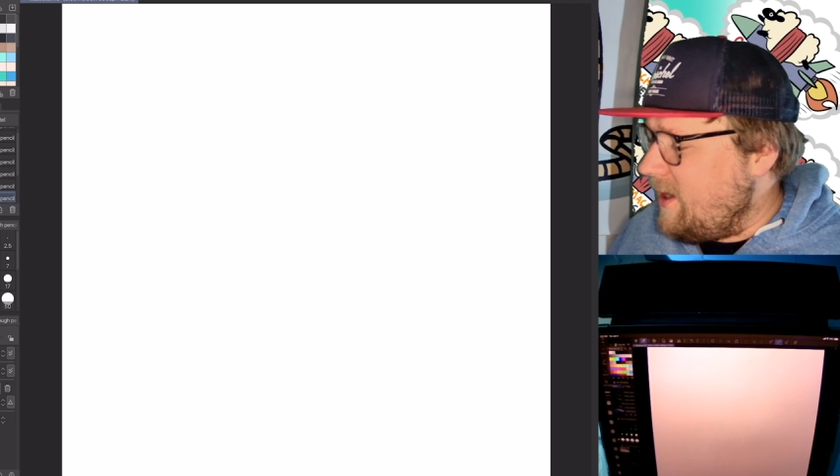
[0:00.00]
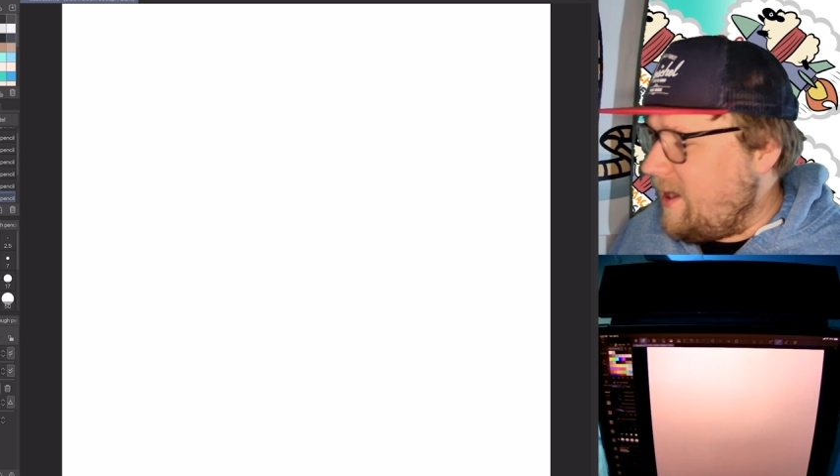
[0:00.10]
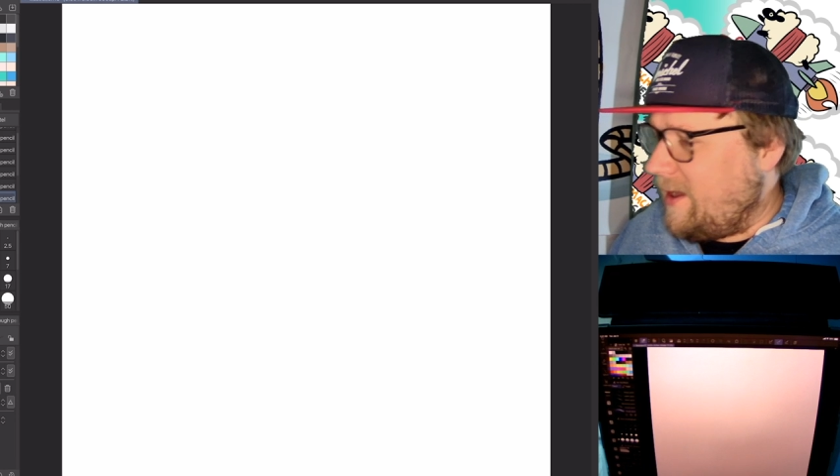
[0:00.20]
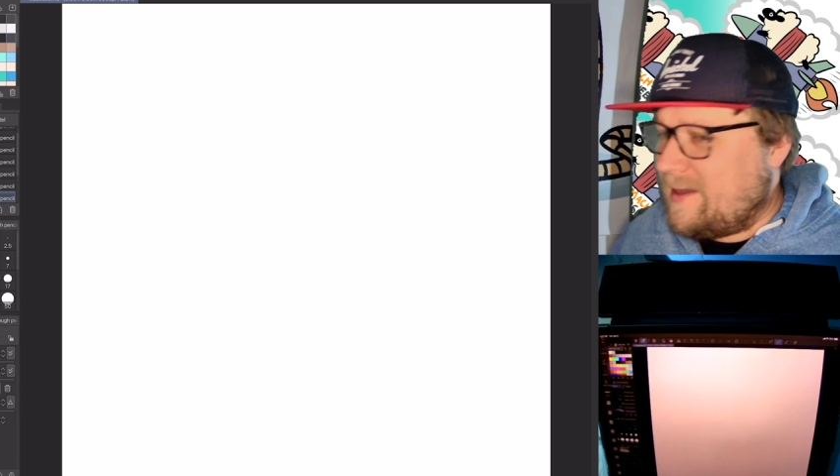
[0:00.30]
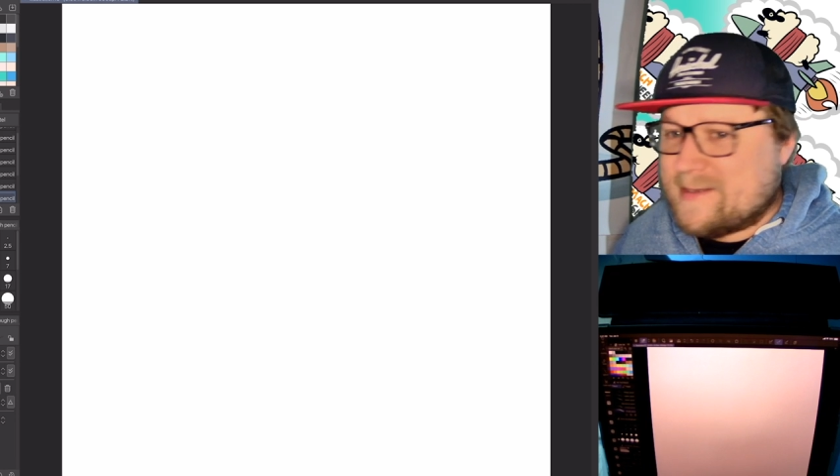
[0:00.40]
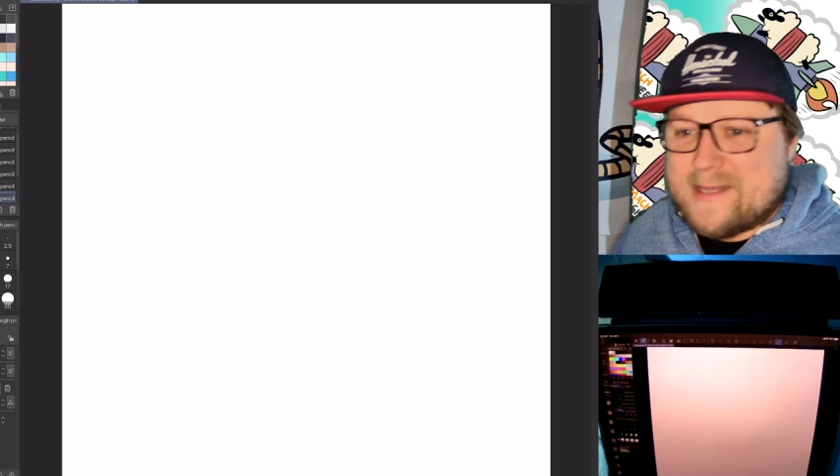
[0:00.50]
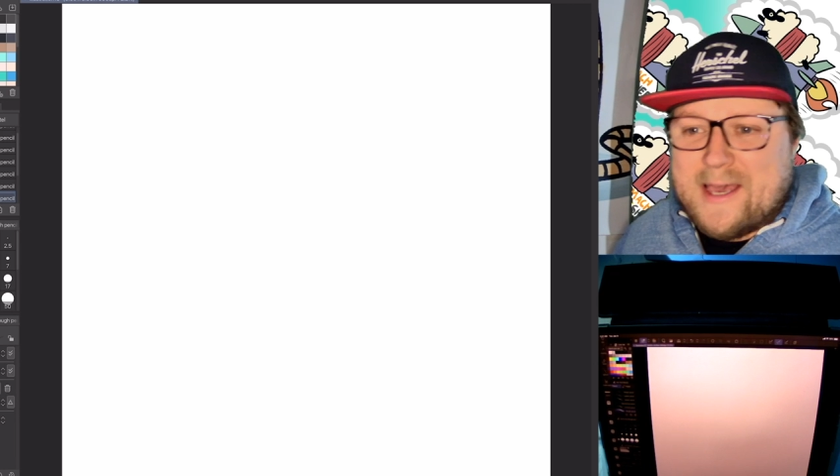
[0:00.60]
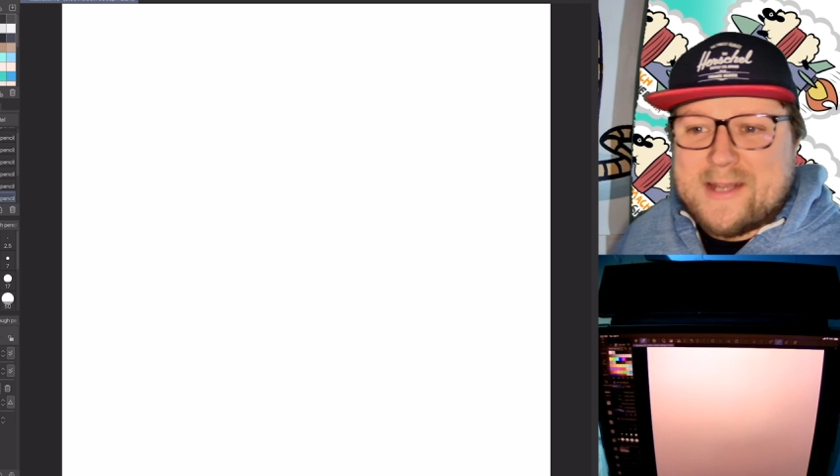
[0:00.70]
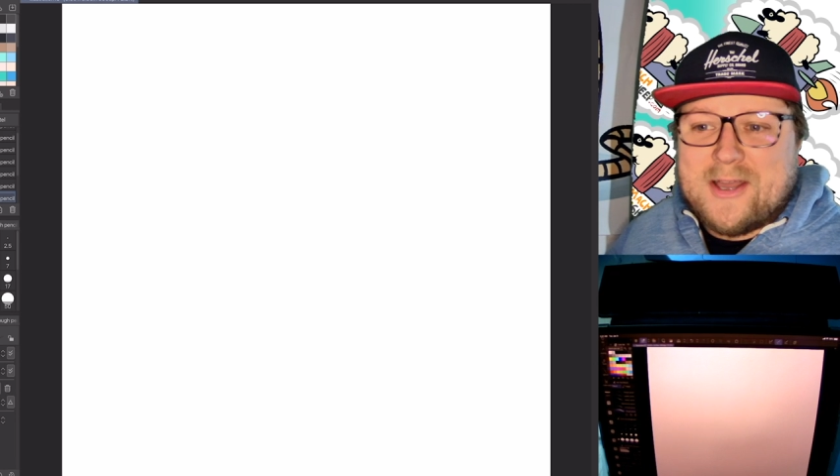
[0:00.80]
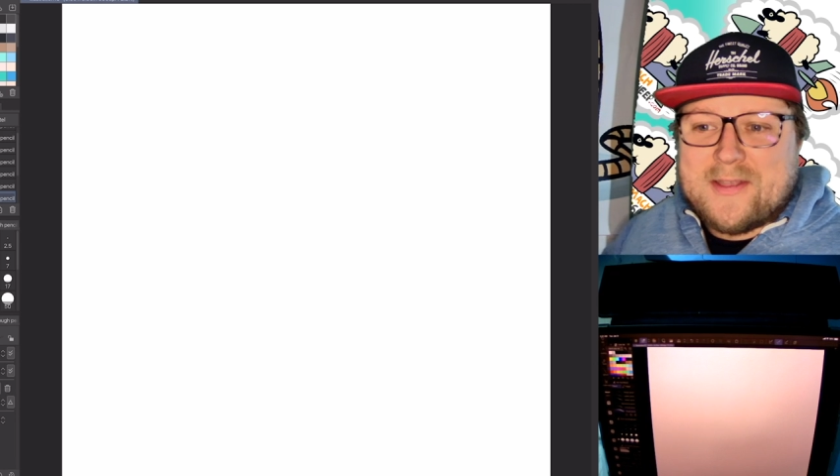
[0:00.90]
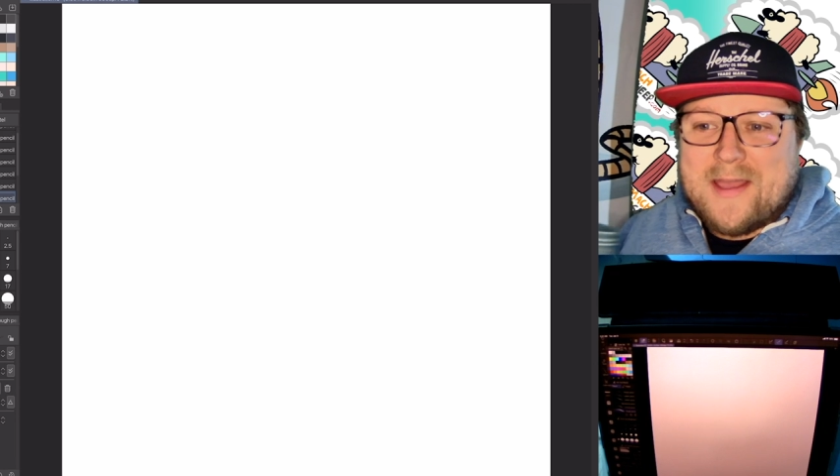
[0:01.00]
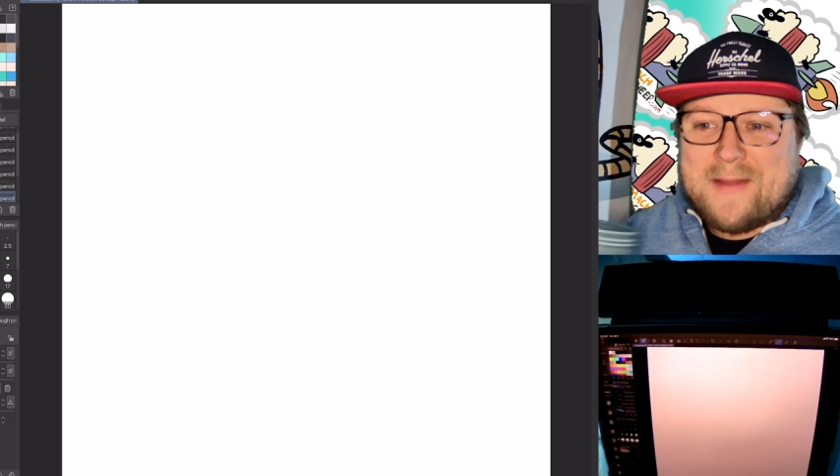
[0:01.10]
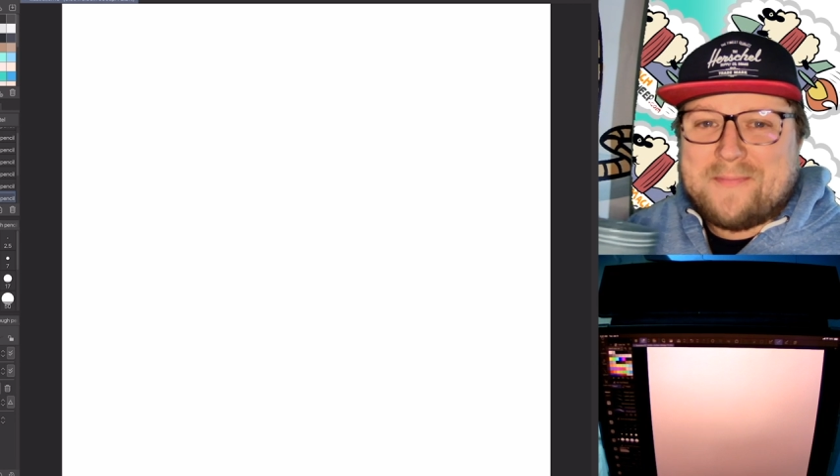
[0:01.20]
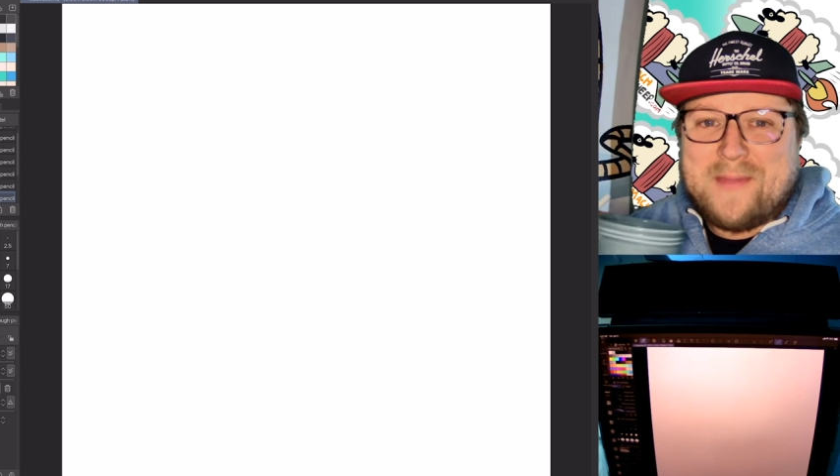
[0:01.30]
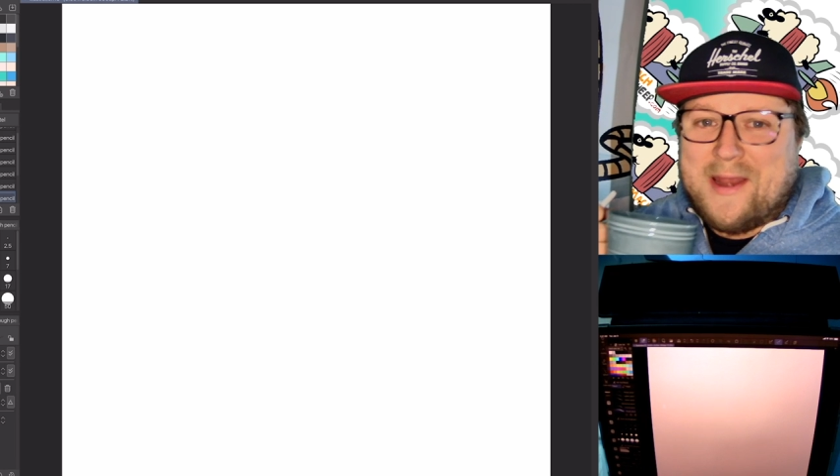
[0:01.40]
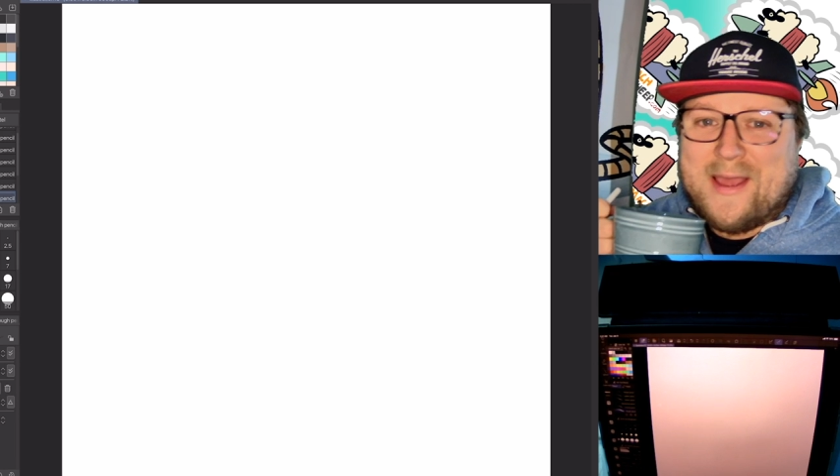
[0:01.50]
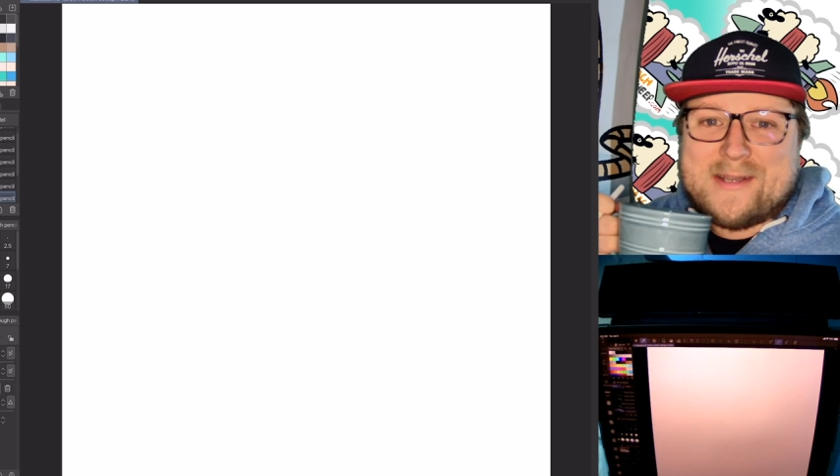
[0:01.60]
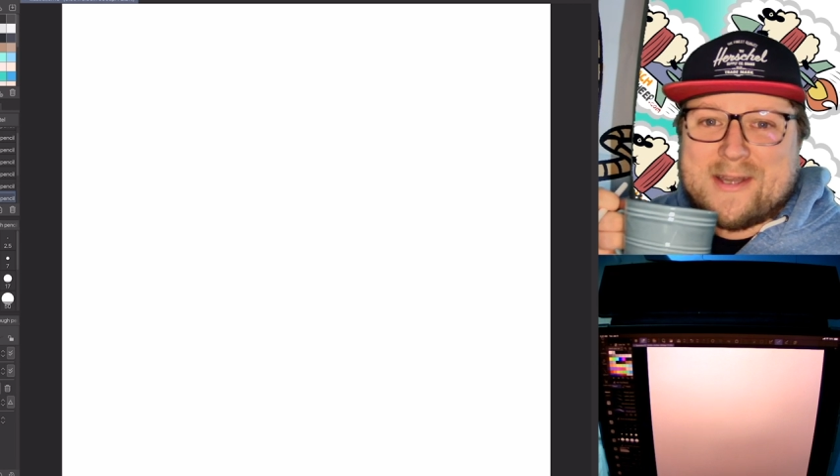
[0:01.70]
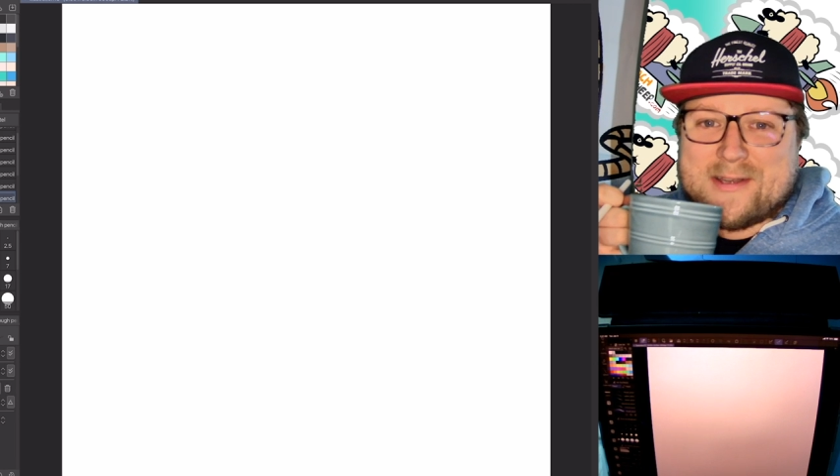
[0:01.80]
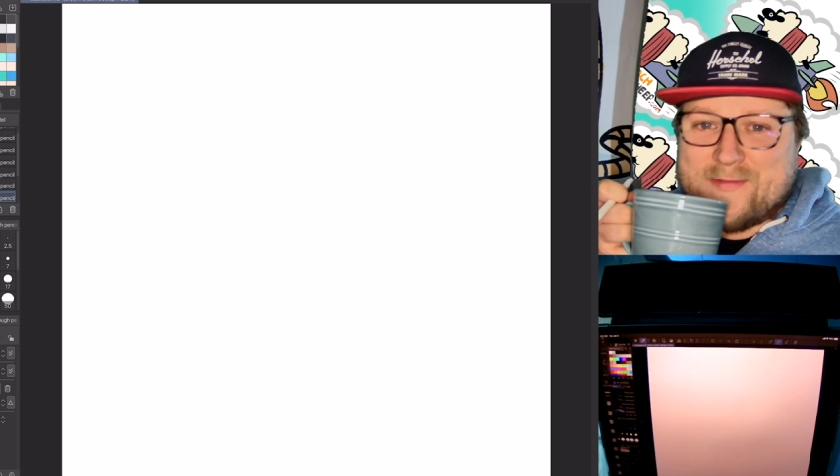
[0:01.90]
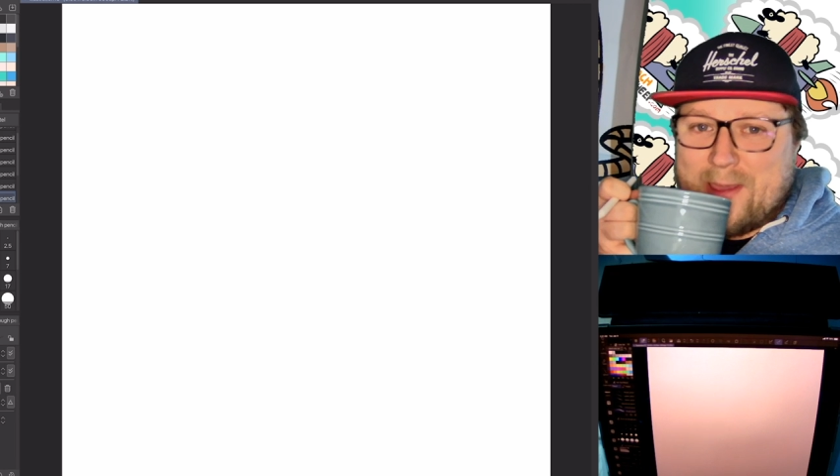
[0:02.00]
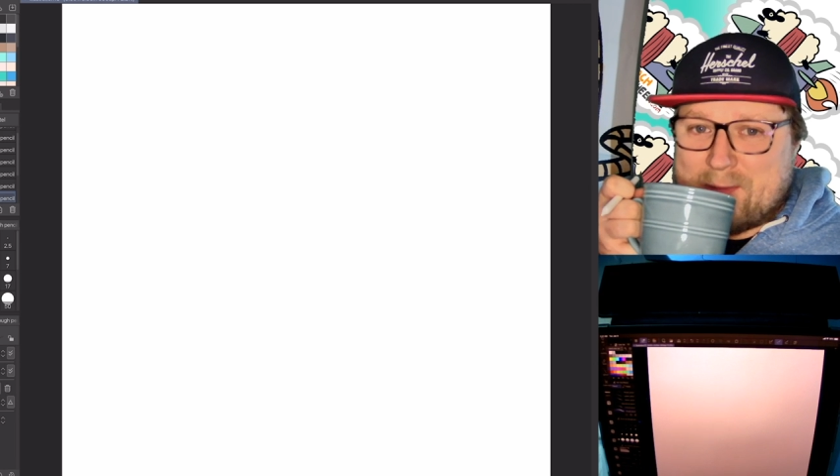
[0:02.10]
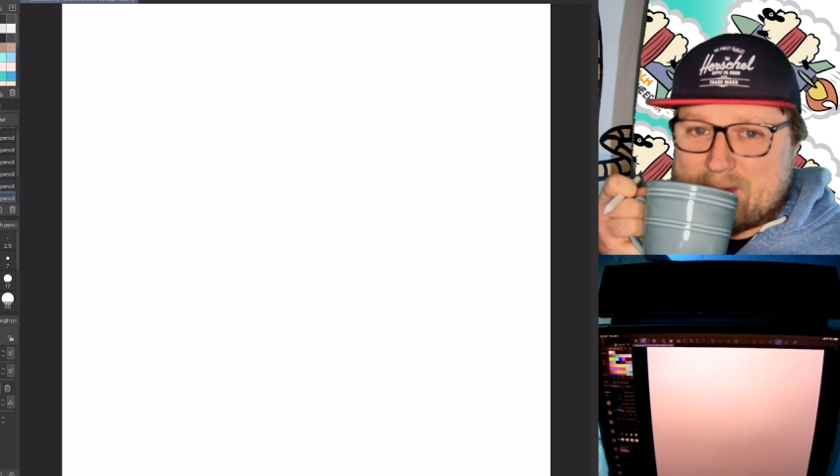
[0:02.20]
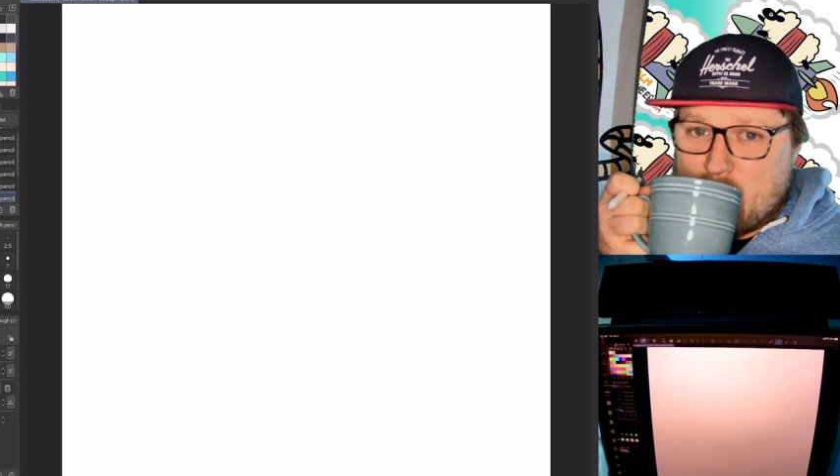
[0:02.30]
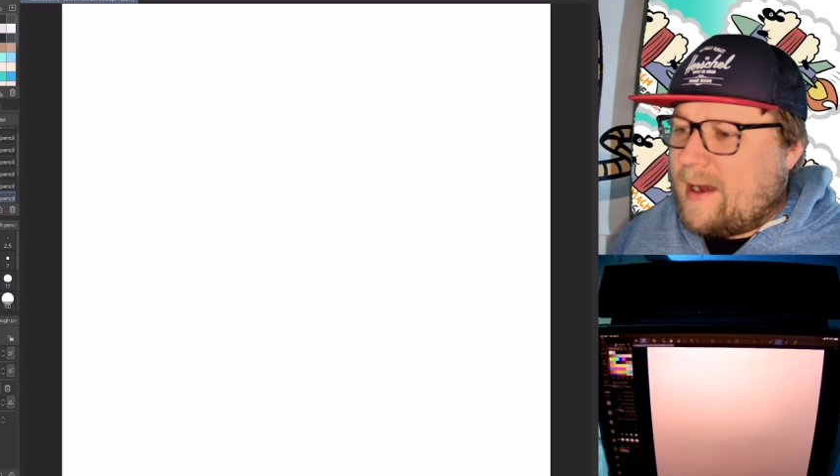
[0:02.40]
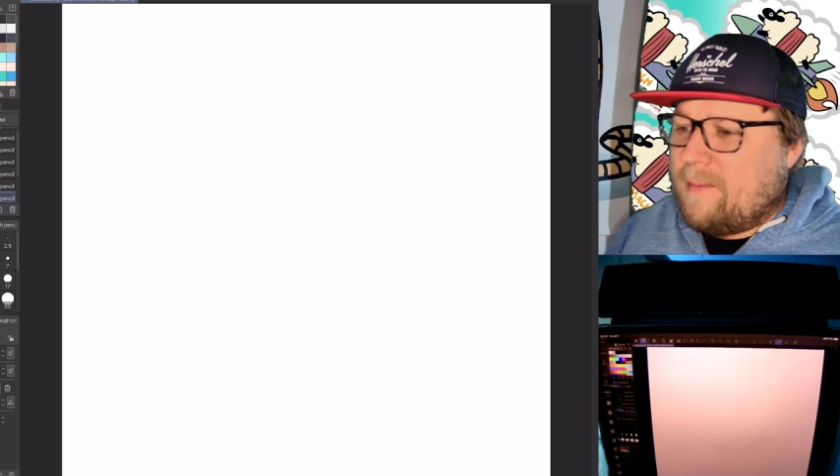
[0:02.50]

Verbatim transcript: uh, he's the hedgehog that made hedgehogs famous.